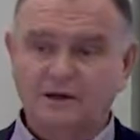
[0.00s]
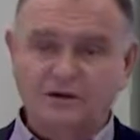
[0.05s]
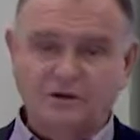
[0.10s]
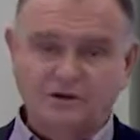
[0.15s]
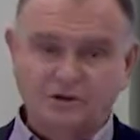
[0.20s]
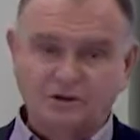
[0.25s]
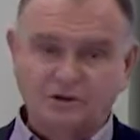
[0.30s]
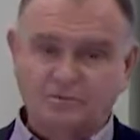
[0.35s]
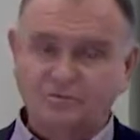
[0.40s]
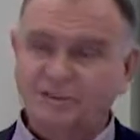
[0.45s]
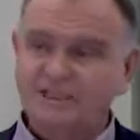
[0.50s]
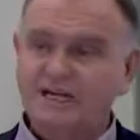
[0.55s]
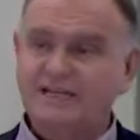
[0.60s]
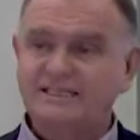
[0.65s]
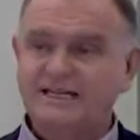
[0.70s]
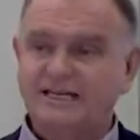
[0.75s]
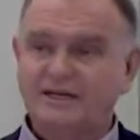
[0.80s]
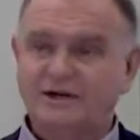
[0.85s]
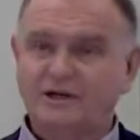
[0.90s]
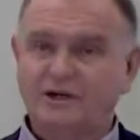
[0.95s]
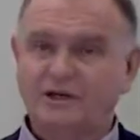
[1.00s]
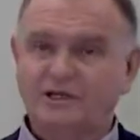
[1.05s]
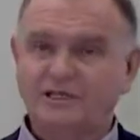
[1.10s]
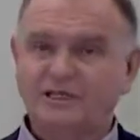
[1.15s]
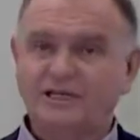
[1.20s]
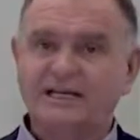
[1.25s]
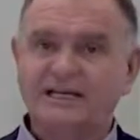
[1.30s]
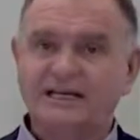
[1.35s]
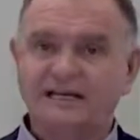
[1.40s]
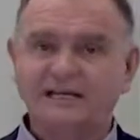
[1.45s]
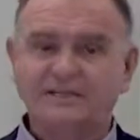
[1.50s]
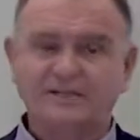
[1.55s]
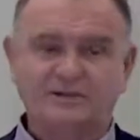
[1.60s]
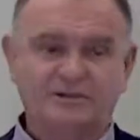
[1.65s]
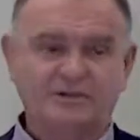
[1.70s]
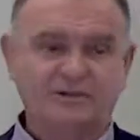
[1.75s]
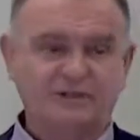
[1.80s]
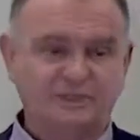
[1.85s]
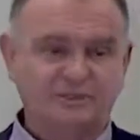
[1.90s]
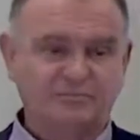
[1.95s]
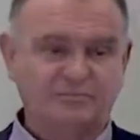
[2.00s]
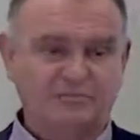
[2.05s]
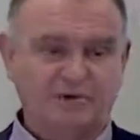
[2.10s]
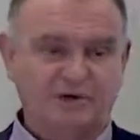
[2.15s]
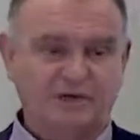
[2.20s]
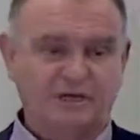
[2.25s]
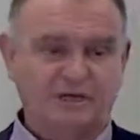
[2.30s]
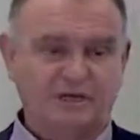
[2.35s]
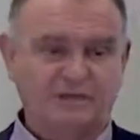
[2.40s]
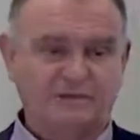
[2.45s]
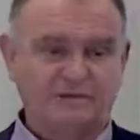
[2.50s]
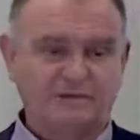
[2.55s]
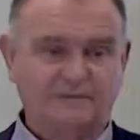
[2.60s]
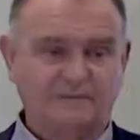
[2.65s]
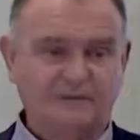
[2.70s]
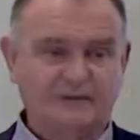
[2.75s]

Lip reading: Schlumberger technology into this product.